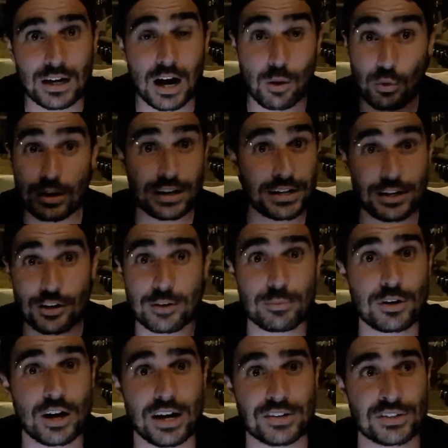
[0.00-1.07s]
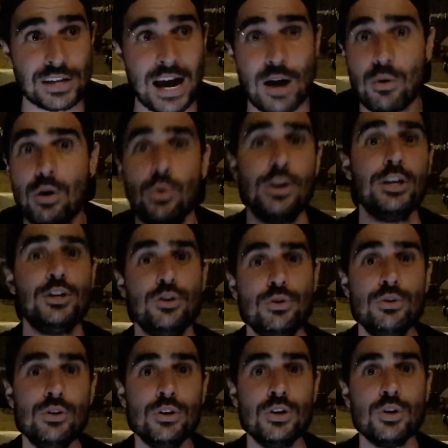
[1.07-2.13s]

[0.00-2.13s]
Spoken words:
I want to hear them, guys. How old are you?